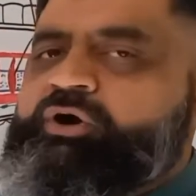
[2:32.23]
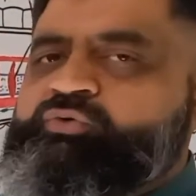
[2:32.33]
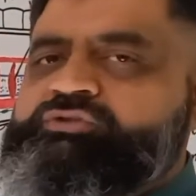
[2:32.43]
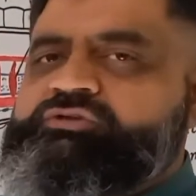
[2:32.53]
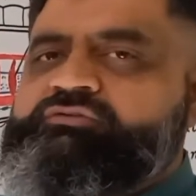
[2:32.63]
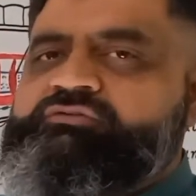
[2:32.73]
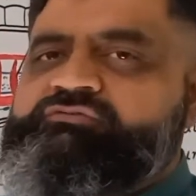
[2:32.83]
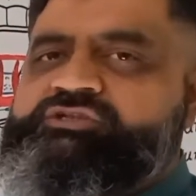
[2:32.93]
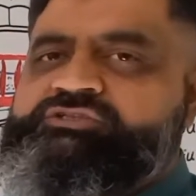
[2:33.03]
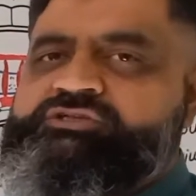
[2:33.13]
mouth
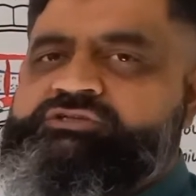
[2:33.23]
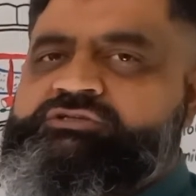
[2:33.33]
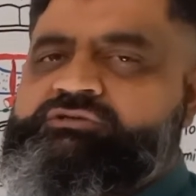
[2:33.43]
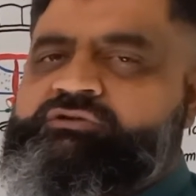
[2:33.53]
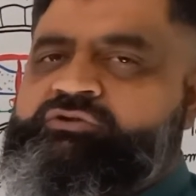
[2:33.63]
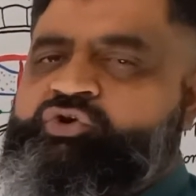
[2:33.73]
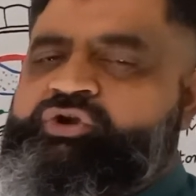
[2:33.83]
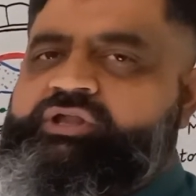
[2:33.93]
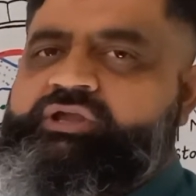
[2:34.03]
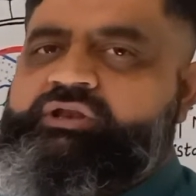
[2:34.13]
which
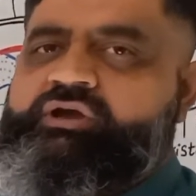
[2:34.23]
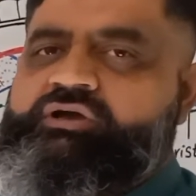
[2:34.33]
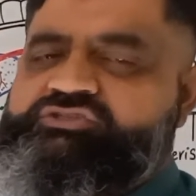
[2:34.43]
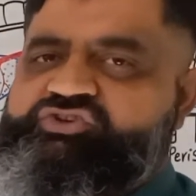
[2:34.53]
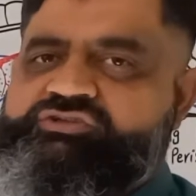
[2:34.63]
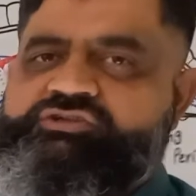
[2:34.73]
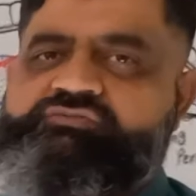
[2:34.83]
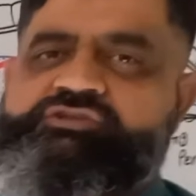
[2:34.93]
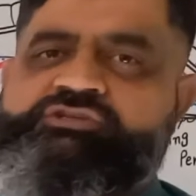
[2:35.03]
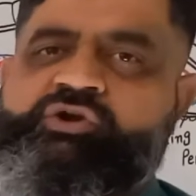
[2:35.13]
contain a structure
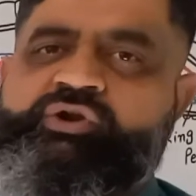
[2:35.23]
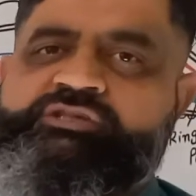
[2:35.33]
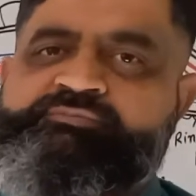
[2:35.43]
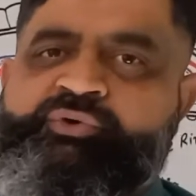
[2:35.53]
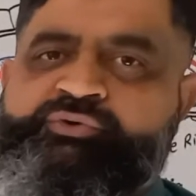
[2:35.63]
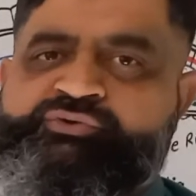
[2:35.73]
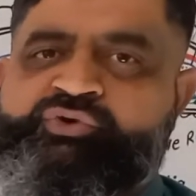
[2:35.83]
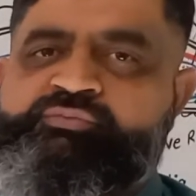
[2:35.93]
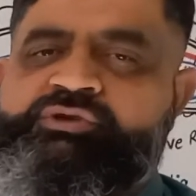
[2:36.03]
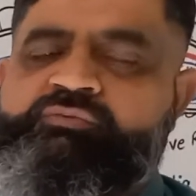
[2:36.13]
which is known as
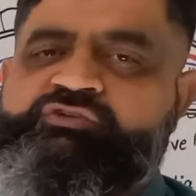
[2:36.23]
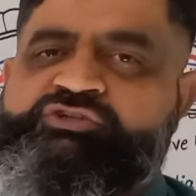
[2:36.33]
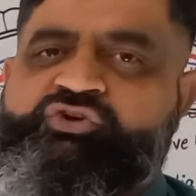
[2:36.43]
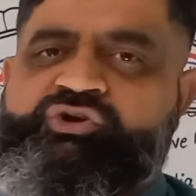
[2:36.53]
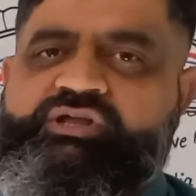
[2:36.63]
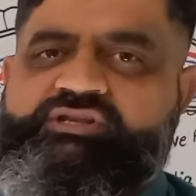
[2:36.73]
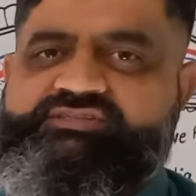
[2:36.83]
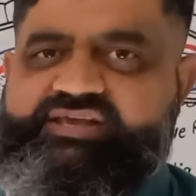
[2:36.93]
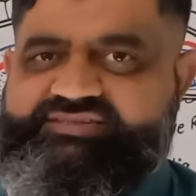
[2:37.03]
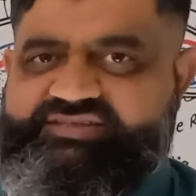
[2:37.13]
prostomium, which contains
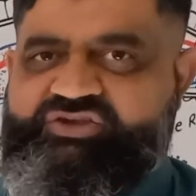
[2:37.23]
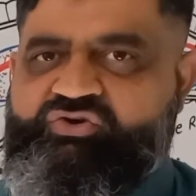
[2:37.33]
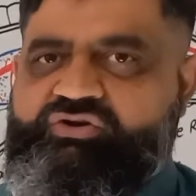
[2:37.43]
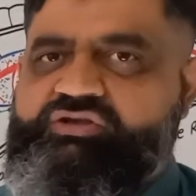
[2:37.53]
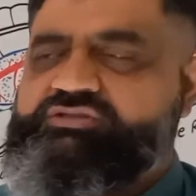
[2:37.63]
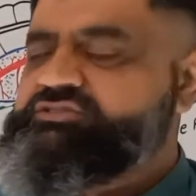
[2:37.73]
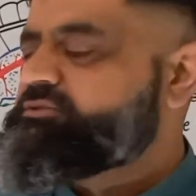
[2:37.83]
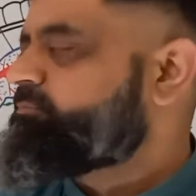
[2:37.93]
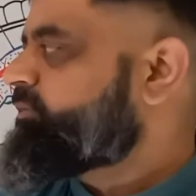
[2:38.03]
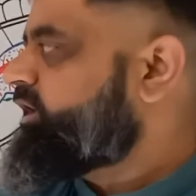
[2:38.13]
sensory
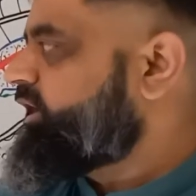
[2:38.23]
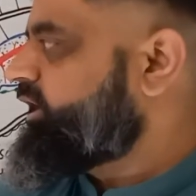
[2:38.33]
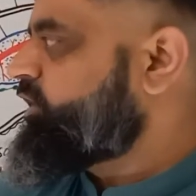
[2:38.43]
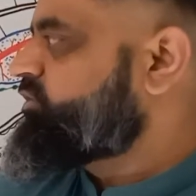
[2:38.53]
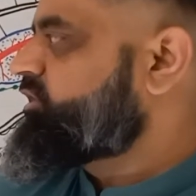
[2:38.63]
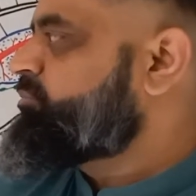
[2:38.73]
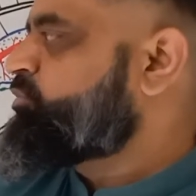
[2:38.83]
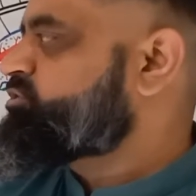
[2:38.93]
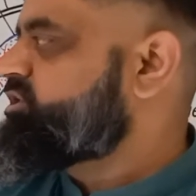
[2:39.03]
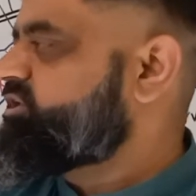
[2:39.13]
organs. And on the
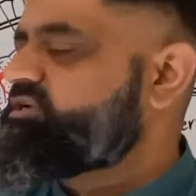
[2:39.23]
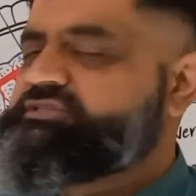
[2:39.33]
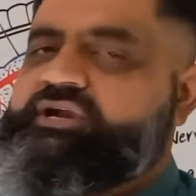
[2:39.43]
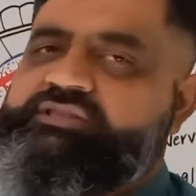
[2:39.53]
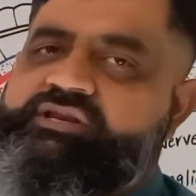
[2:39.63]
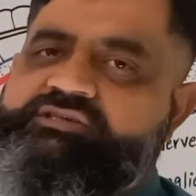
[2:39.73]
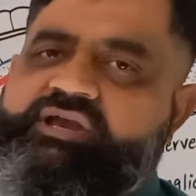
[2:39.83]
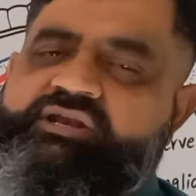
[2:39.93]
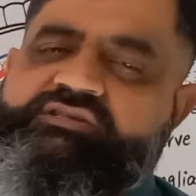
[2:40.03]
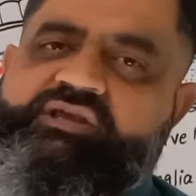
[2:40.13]
posterior side, there is
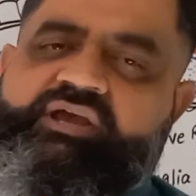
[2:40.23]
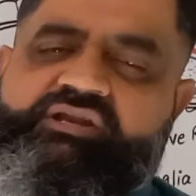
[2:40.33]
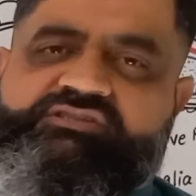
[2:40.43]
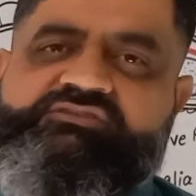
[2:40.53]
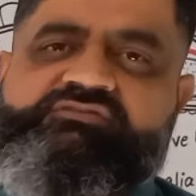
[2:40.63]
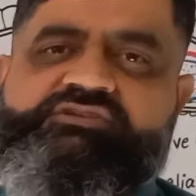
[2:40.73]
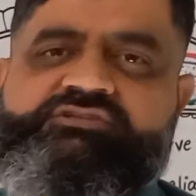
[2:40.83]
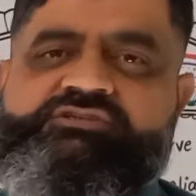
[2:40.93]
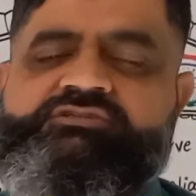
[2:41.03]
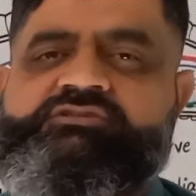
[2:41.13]
an anus
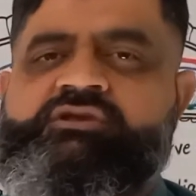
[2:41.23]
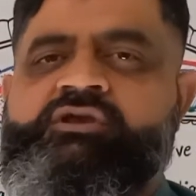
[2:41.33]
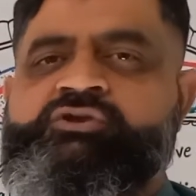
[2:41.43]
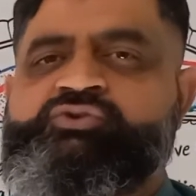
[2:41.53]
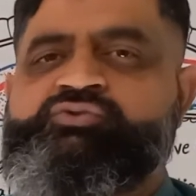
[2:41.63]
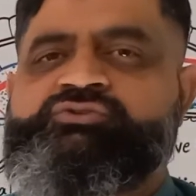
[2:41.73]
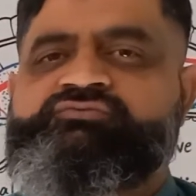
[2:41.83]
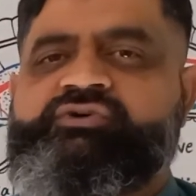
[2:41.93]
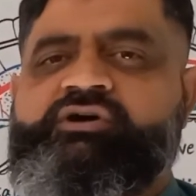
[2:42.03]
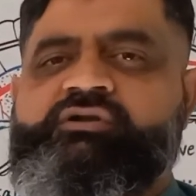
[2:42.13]
which is used
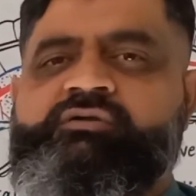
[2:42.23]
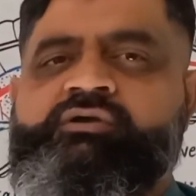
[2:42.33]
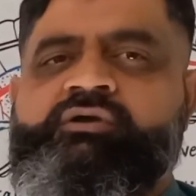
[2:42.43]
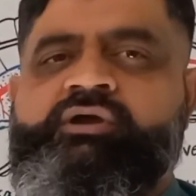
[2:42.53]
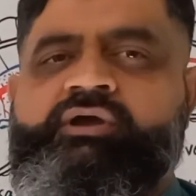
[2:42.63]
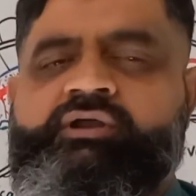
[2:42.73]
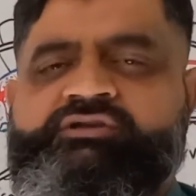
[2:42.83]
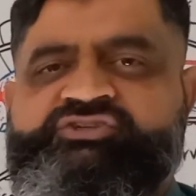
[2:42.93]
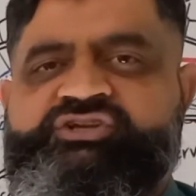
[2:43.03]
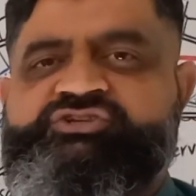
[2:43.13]
for
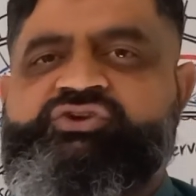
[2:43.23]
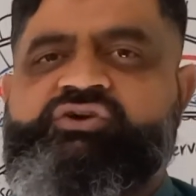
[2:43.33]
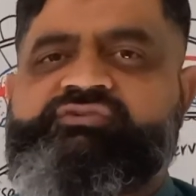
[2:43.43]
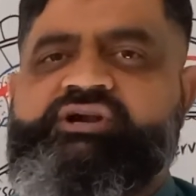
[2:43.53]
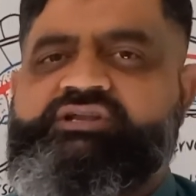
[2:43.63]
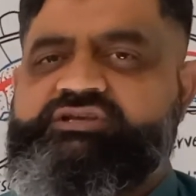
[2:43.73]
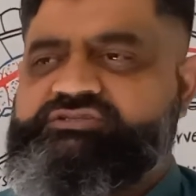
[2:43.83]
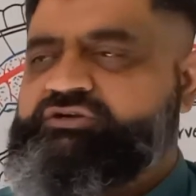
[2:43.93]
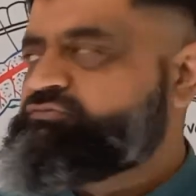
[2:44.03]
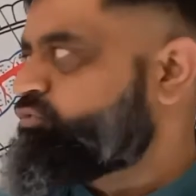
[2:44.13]
excretion of
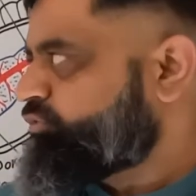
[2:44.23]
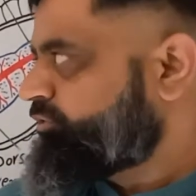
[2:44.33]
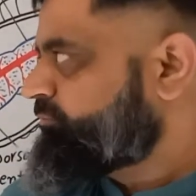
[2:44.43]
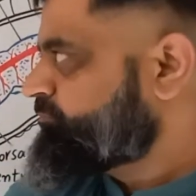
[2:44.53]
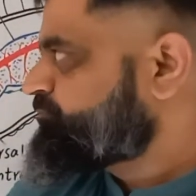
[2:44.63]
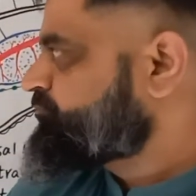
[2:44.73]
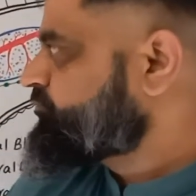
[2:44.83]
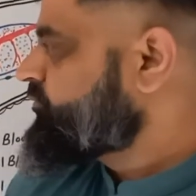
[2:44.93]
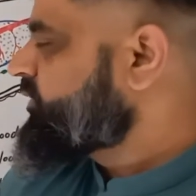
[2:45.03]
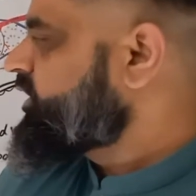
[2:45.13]
undigested food.
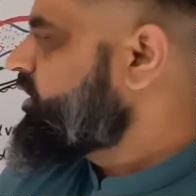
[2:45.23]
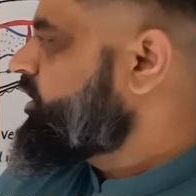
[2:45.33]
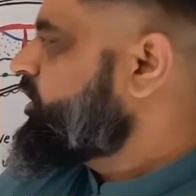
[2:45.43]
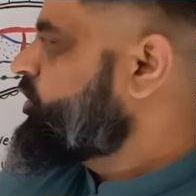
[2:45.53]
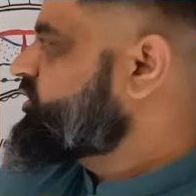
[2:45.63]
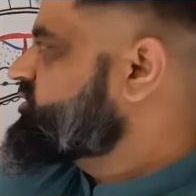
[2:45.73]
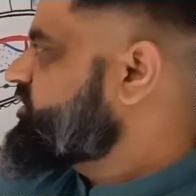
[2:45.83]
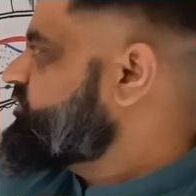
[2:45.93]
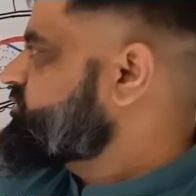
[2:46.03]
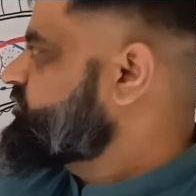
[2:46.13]
On the
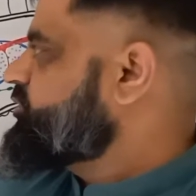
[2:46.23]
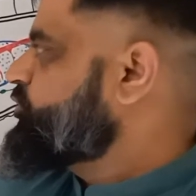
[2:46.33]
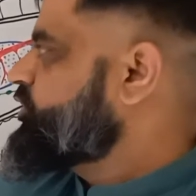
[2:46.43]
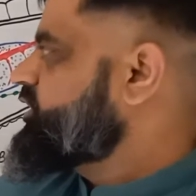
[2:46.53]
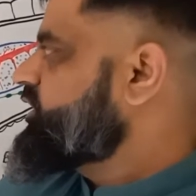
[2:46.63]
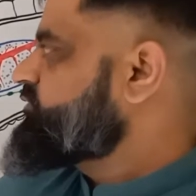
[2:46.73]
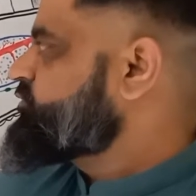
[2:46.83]
surface of the body,